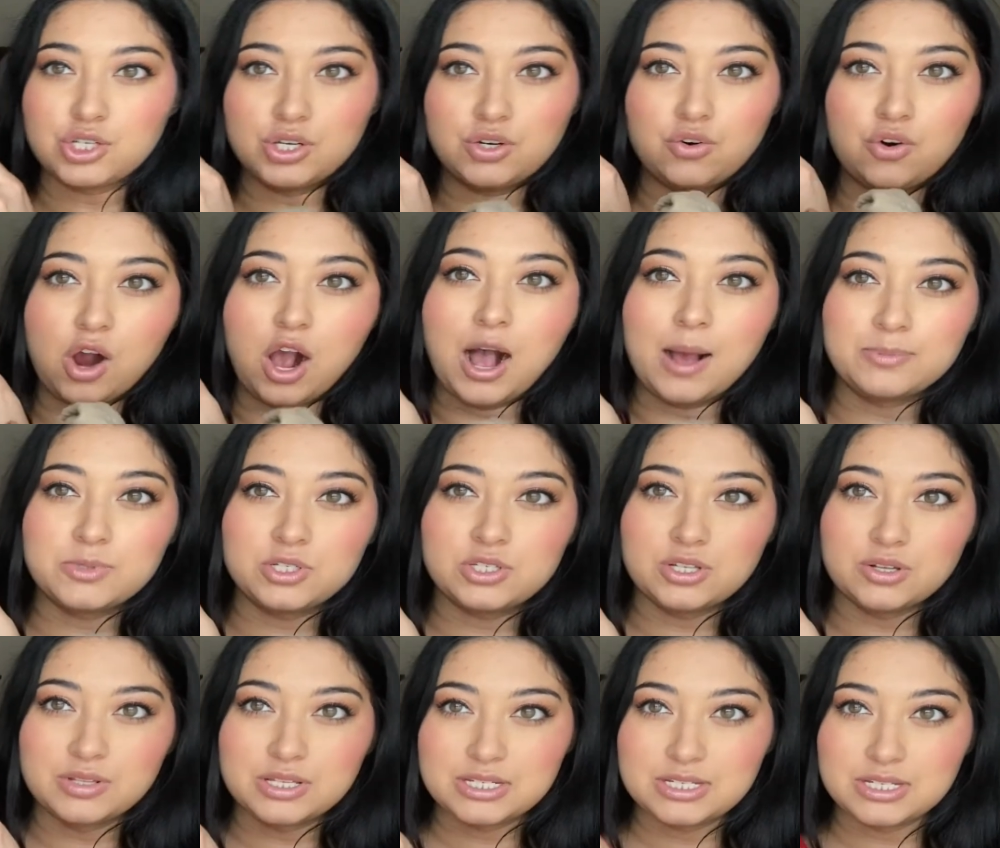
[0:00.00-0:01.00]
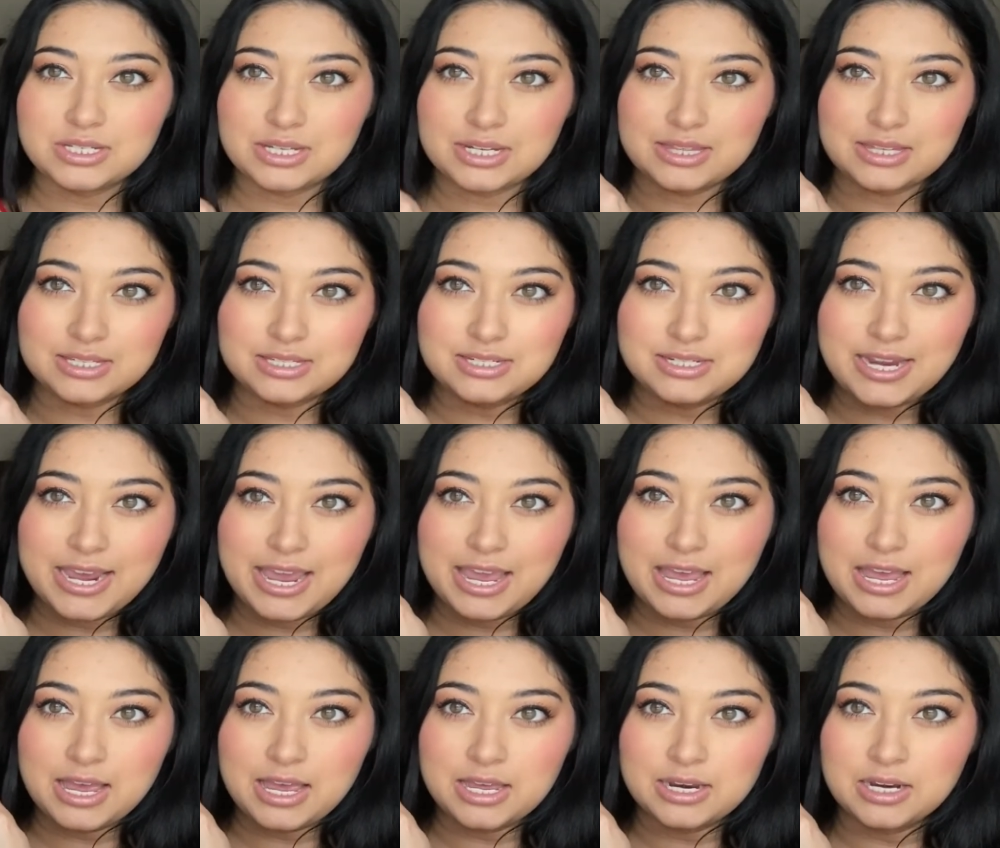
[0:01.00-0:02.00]
cropped. So this is like this
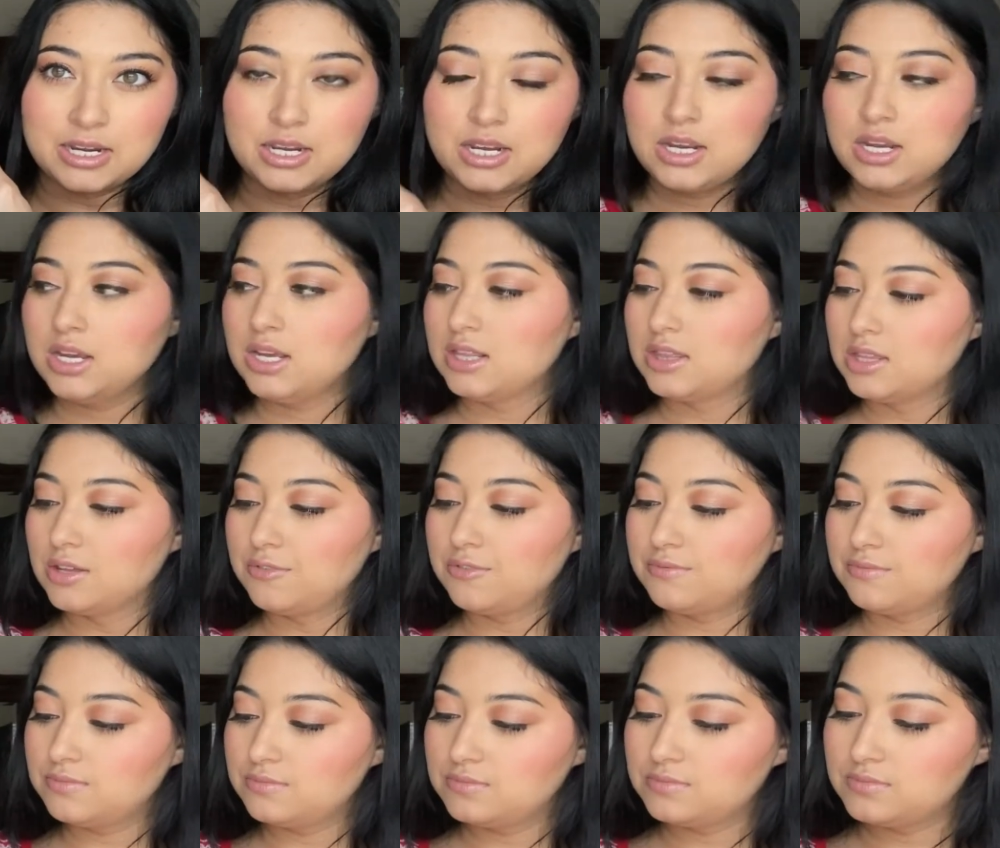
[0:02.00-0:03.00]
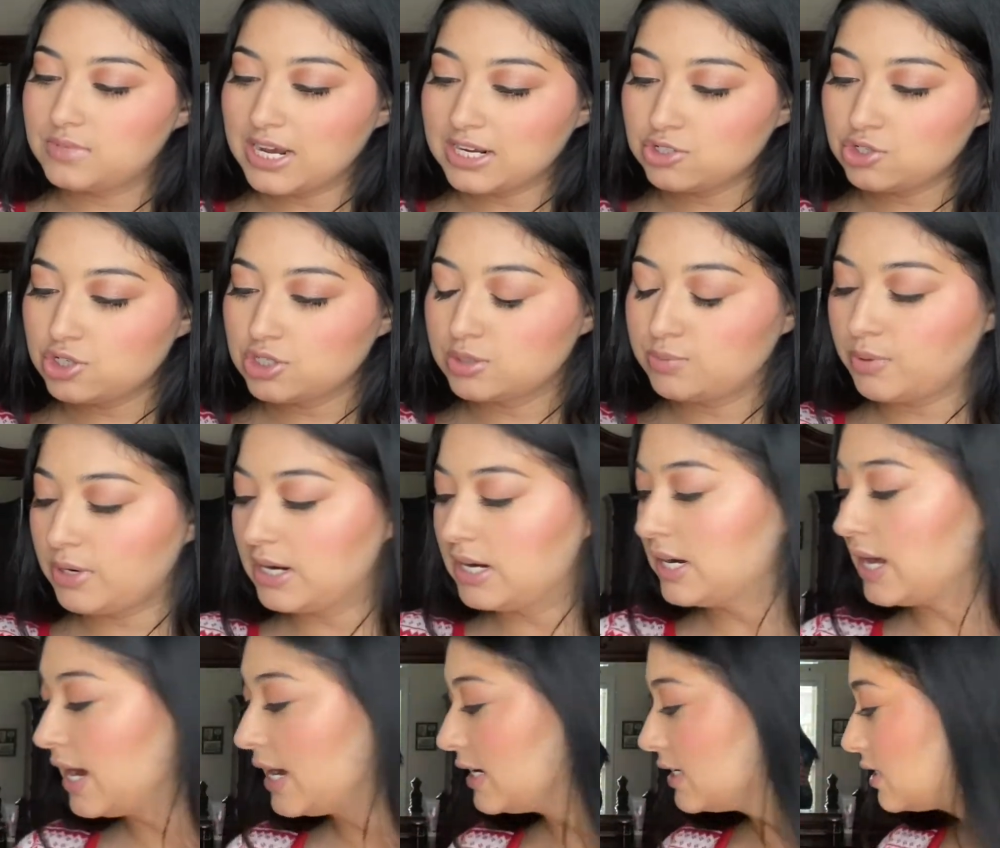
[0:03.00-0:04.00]
tan. The texture is pretty
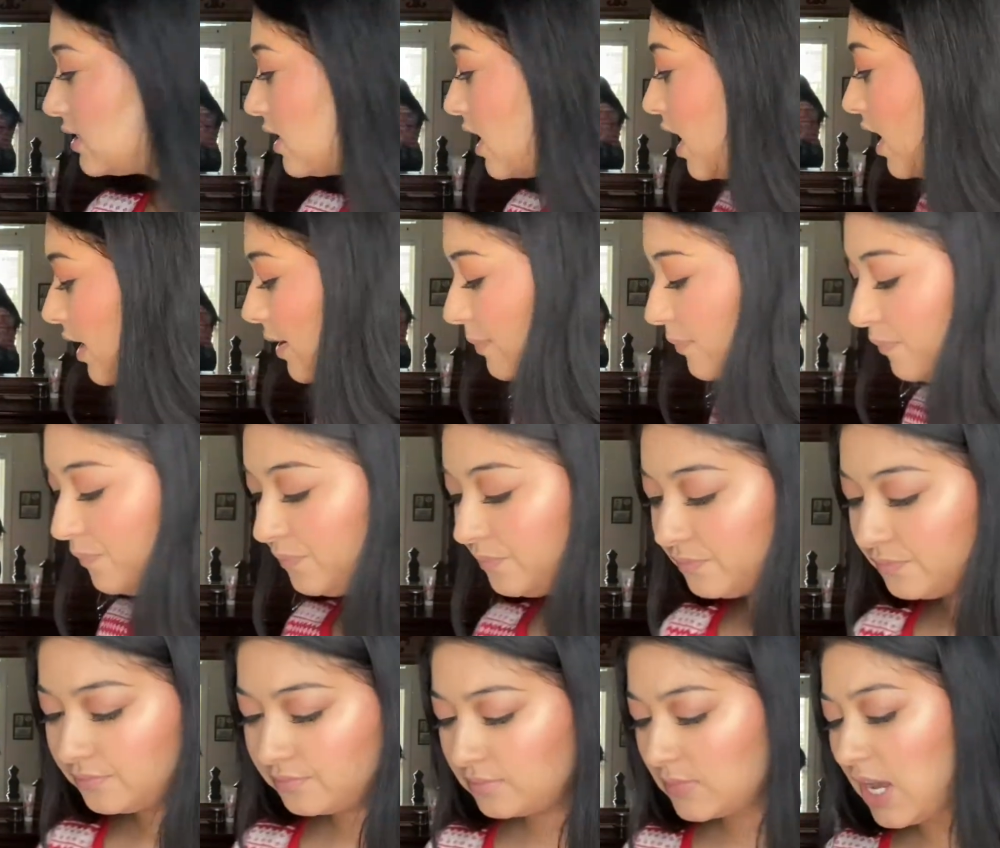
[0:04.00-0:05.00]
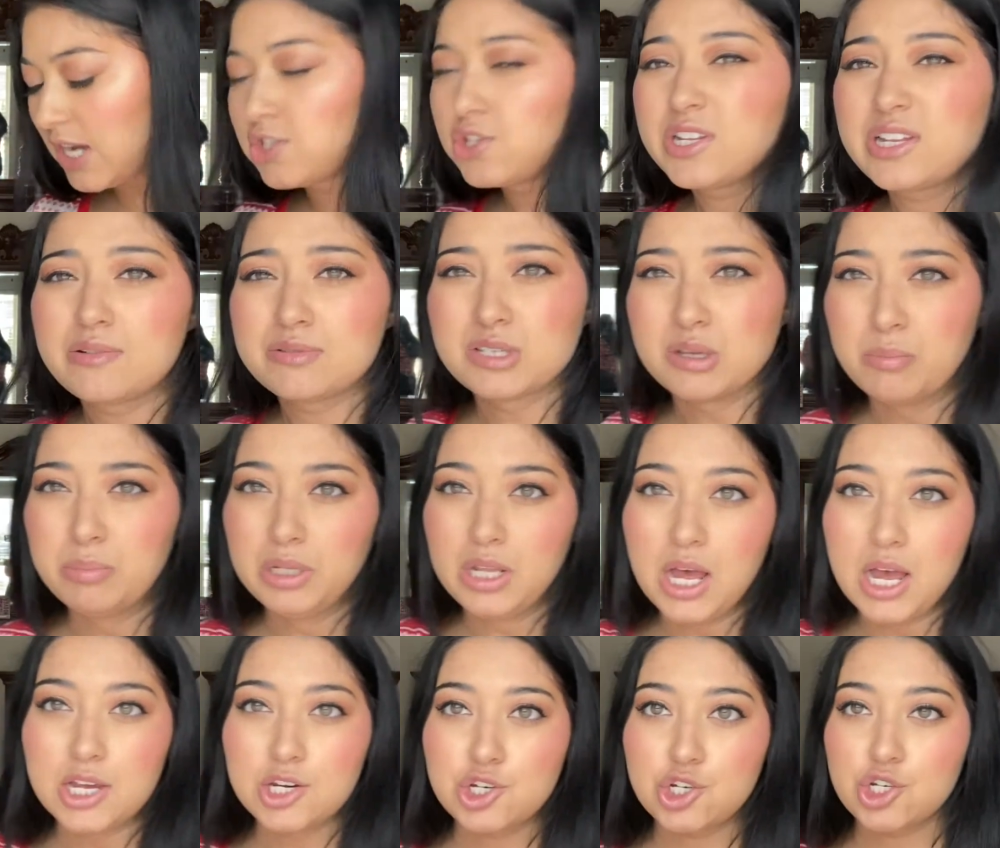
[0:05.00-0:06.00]
nice. Um, actually, that was a
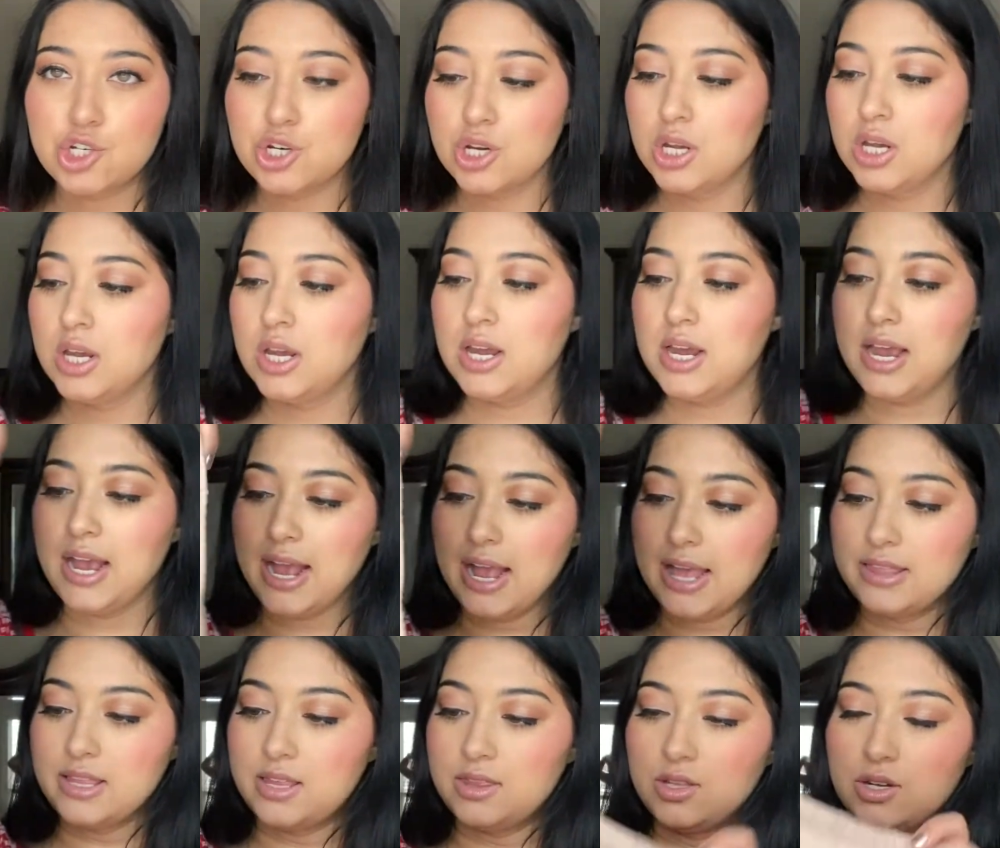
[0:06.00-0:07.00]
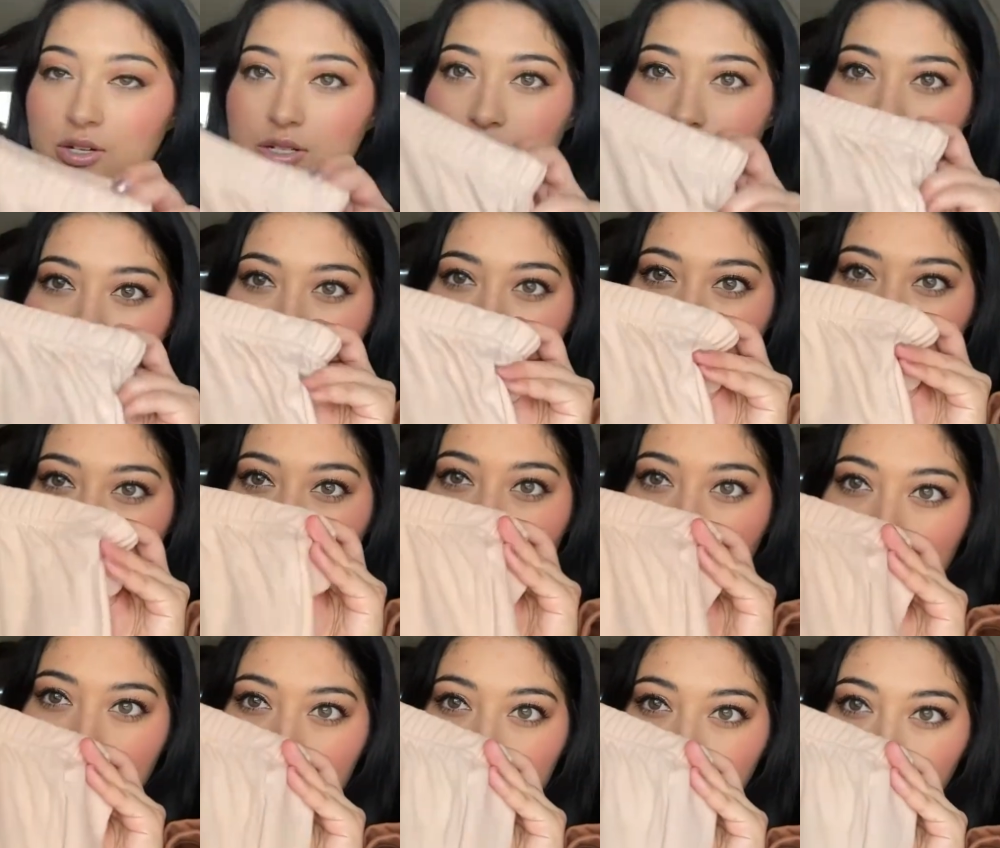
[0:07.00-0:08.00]
blush. And then there's this
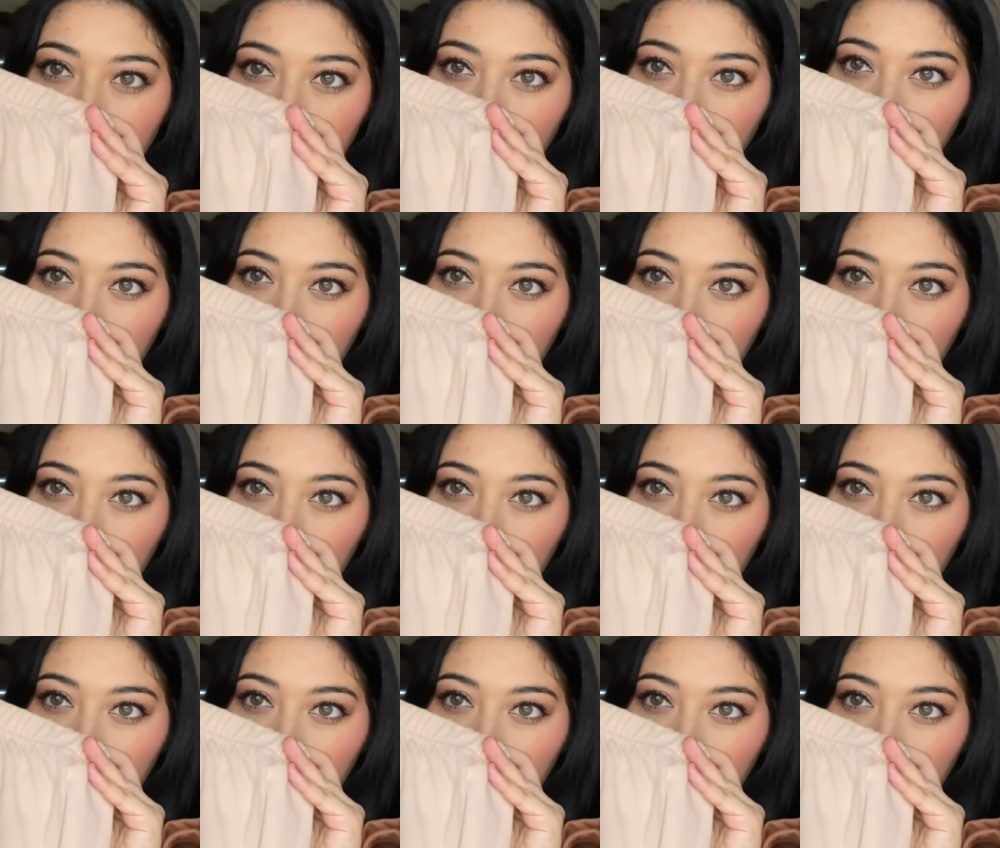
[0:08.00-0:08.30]
one.